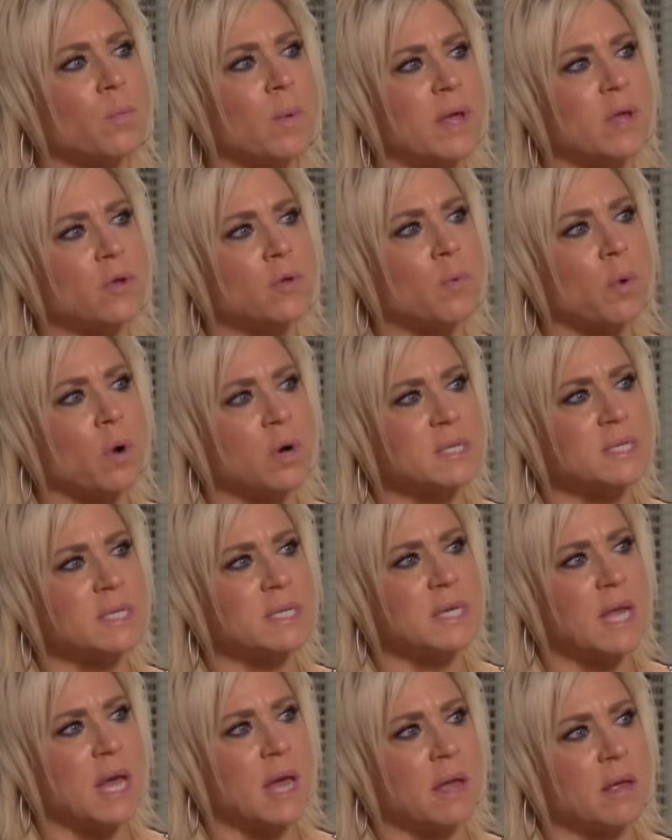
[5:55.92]
where you are
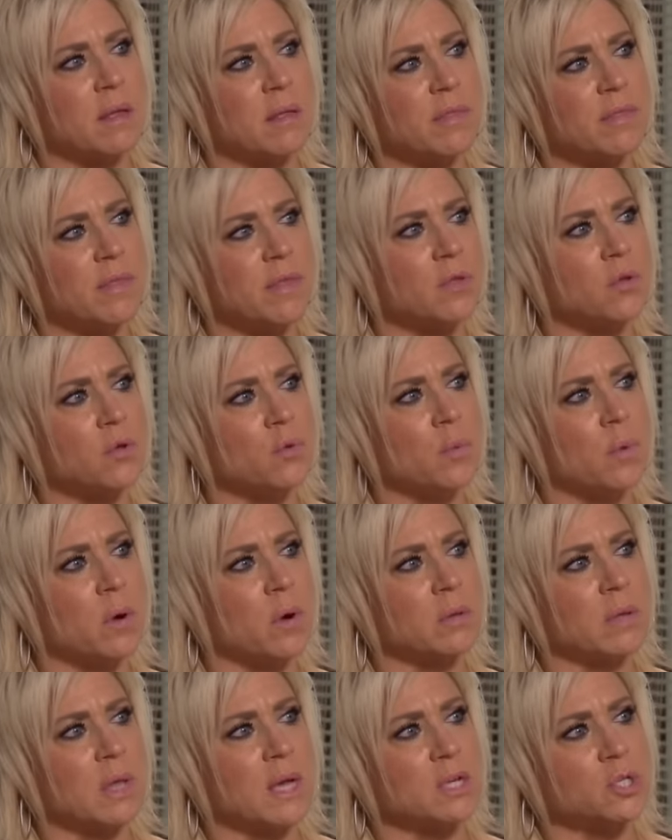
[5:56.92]
today than you
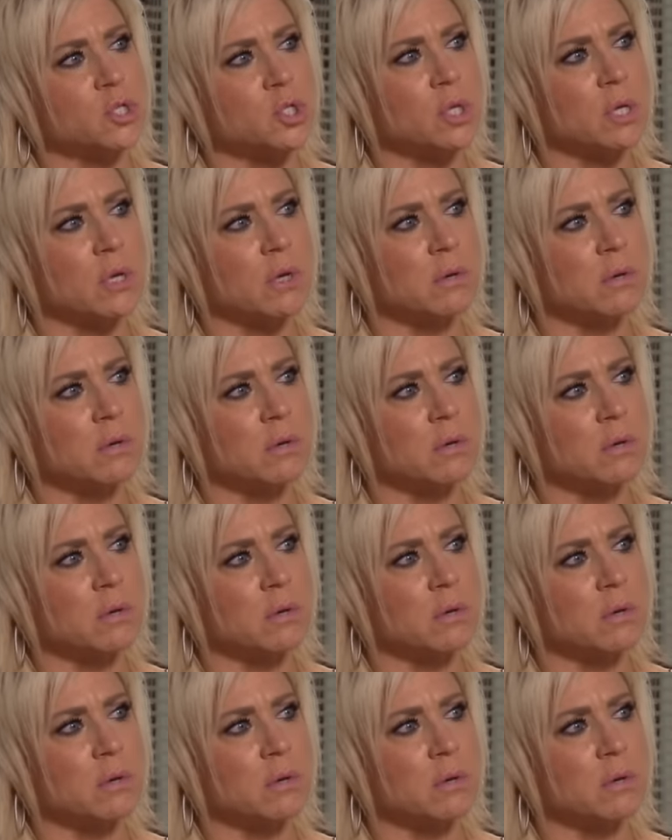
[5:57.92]
were last year.